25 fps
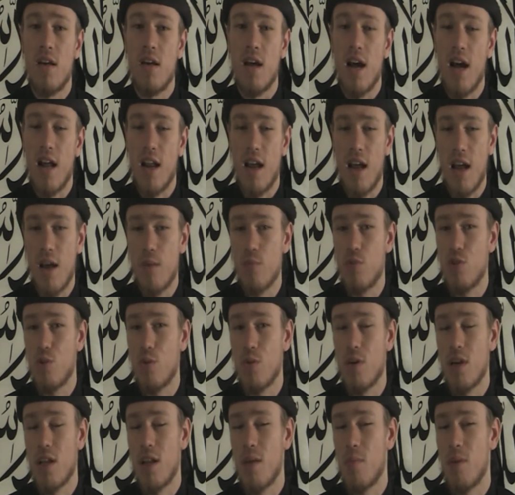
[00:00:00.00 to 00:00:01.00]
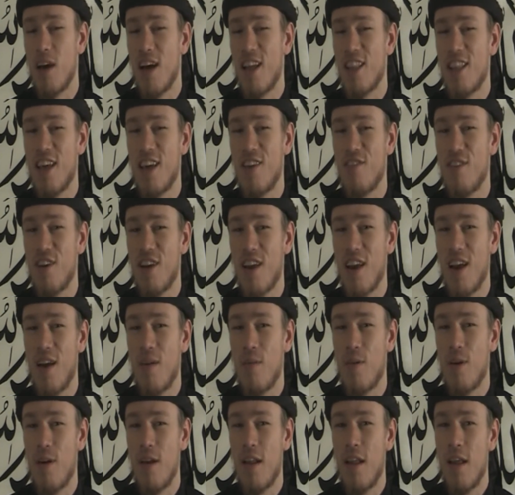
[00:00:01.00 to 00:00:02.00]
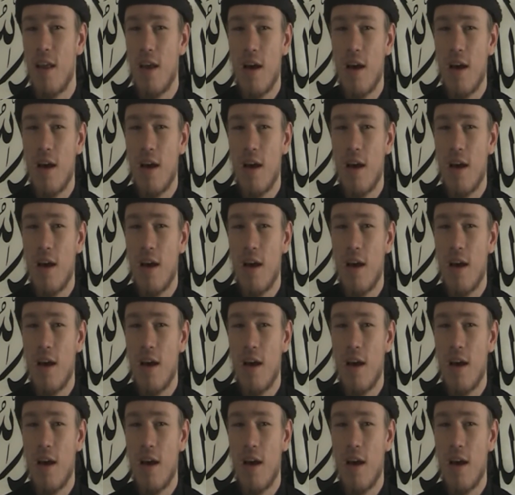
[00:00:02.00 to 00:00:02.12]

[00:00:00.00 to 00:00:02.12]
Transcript: And I am talking about David Cameron,